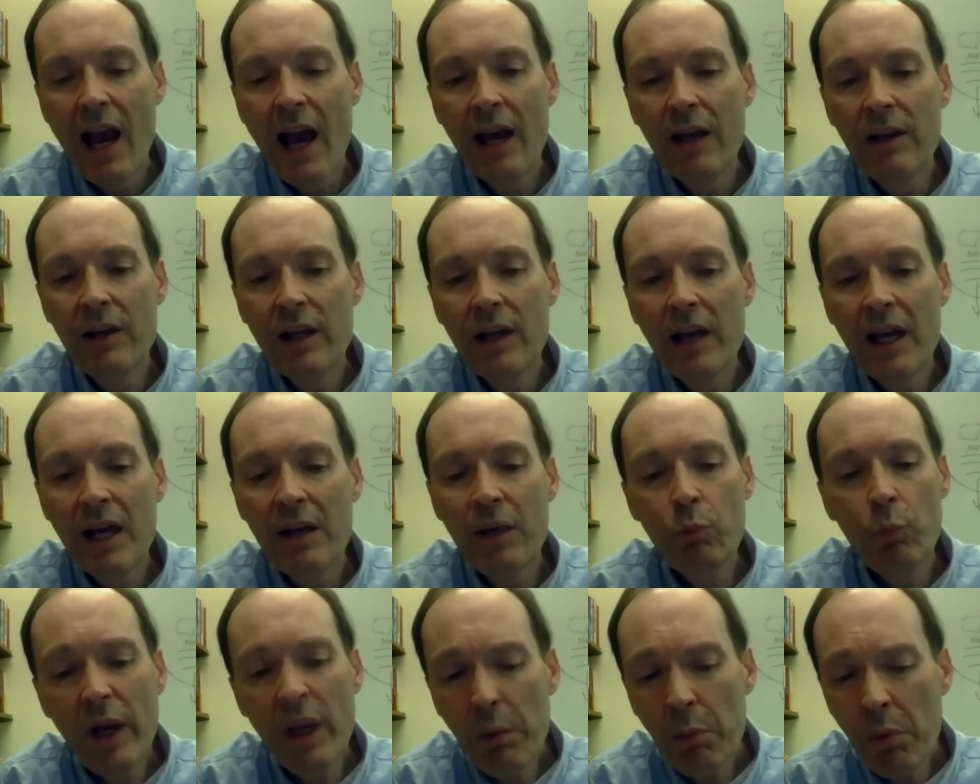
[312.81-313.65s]
And,
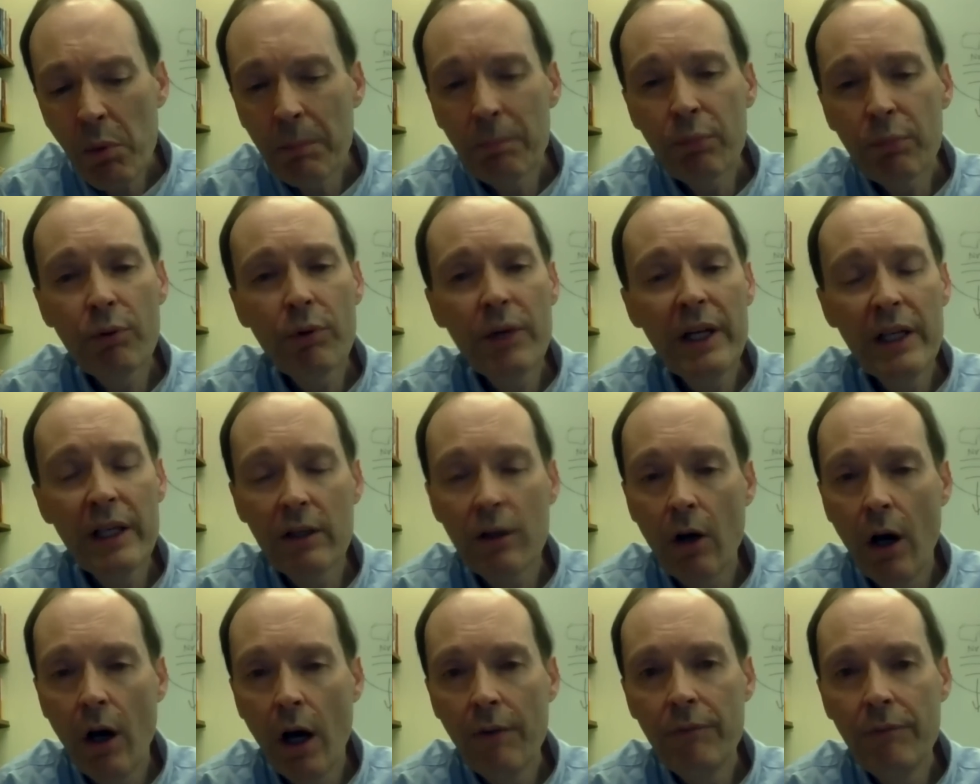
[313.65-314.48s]
and we were pretty
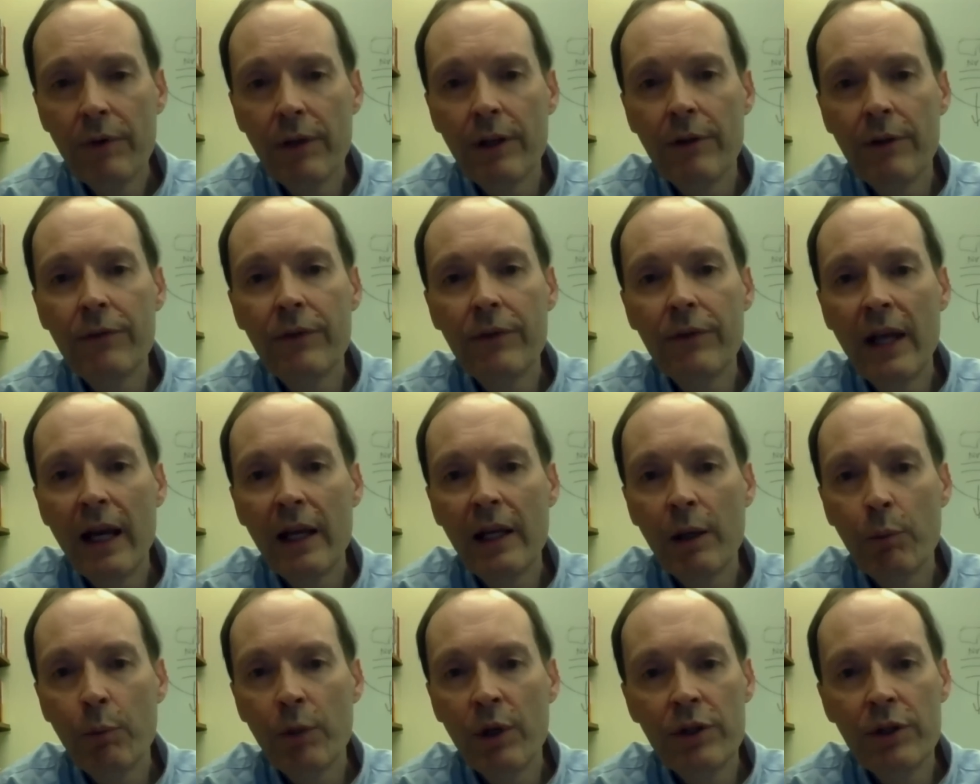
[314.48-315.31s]
confident that
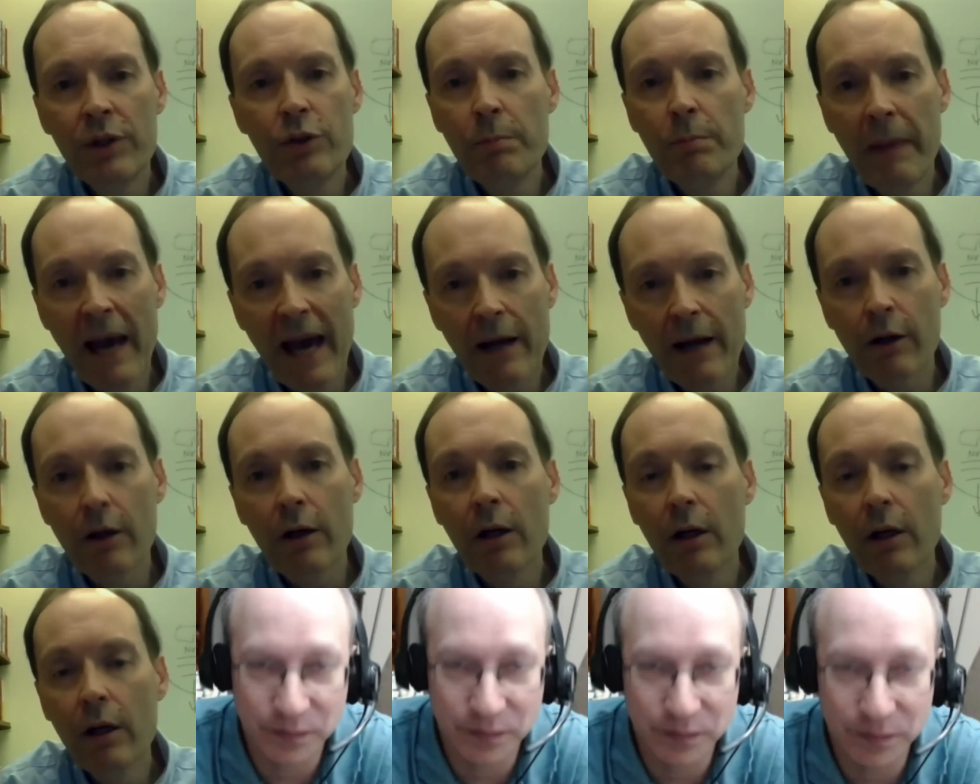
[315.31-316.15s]
it would do better.
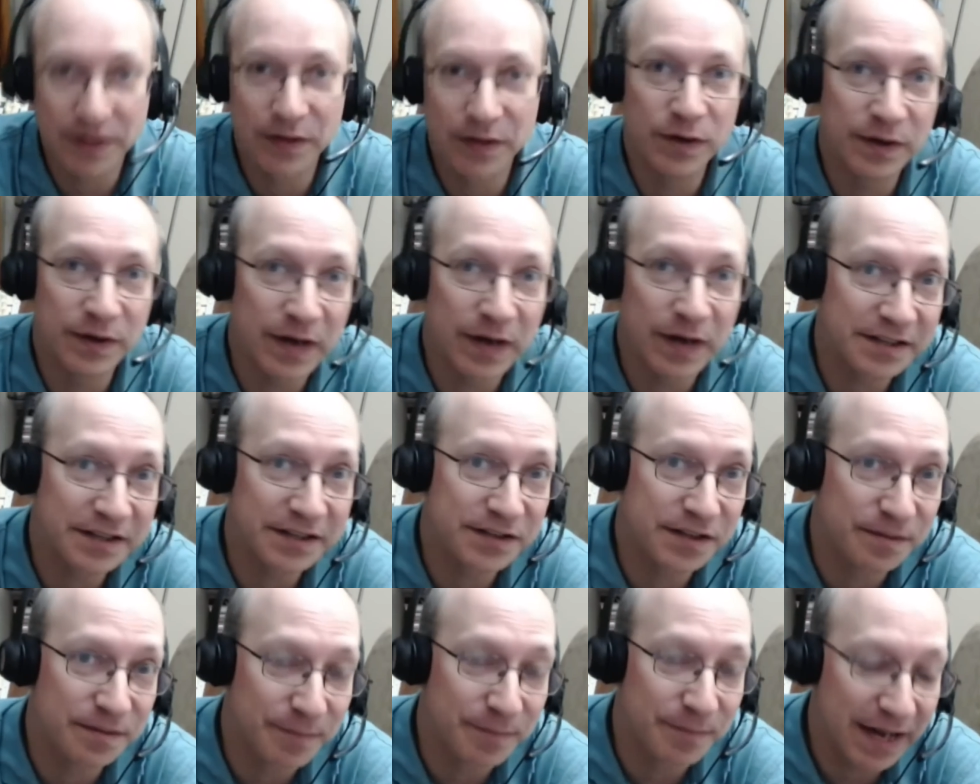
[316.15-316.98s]
then we got to
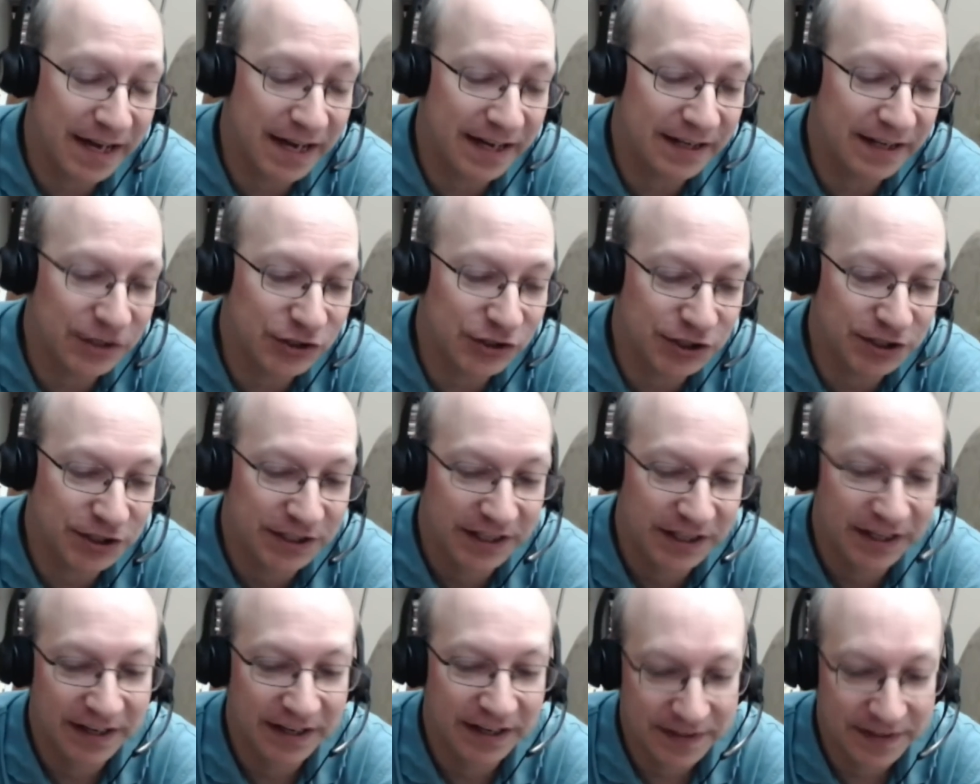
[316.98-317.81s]
the match.
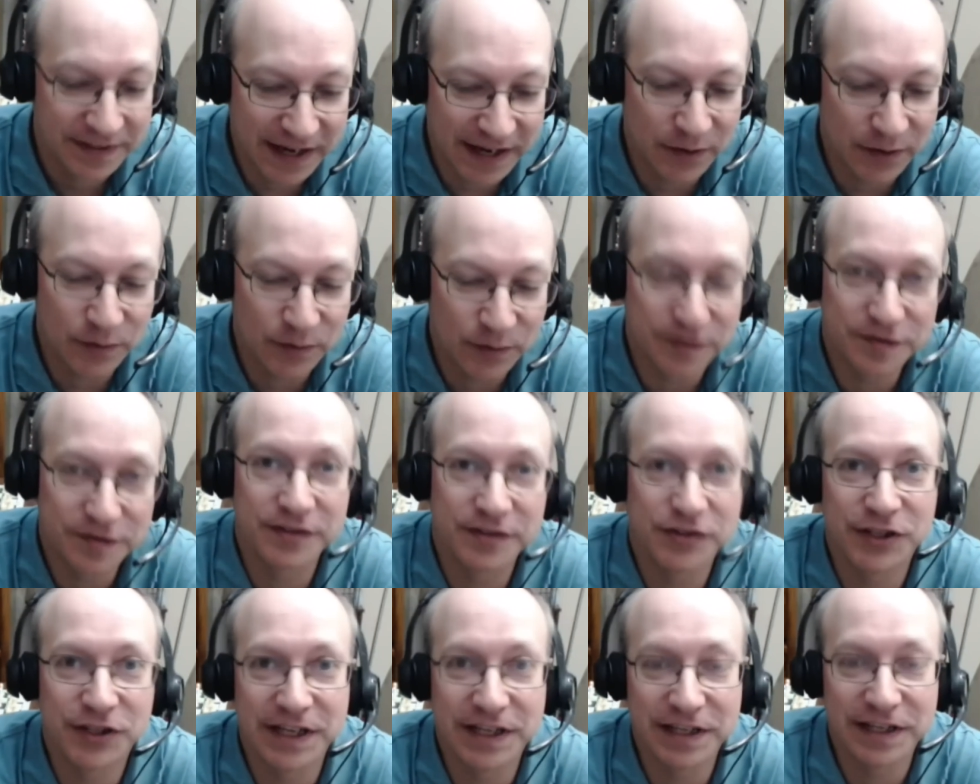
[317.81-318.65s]
That was the
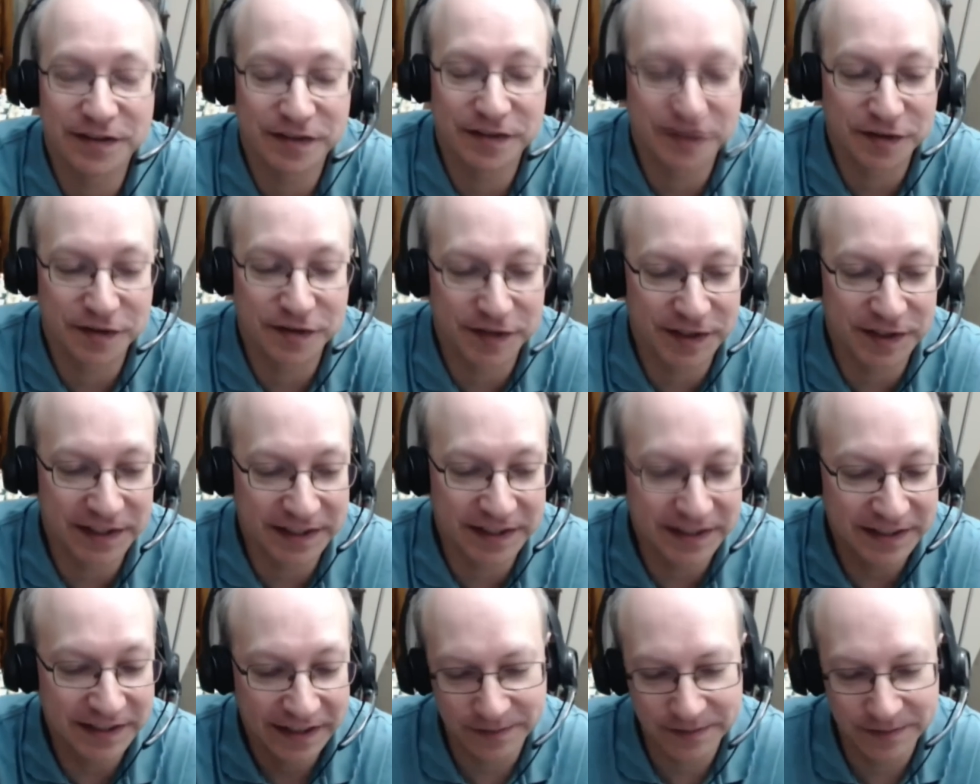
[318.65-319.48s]
chance to
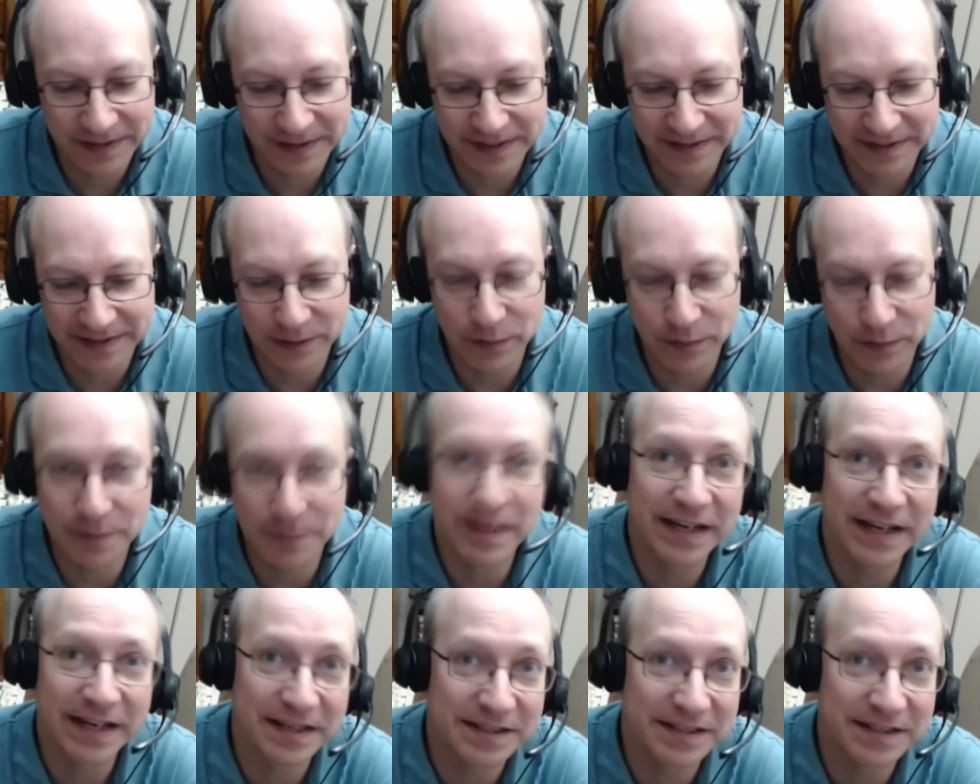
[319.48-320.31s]
see, did we make a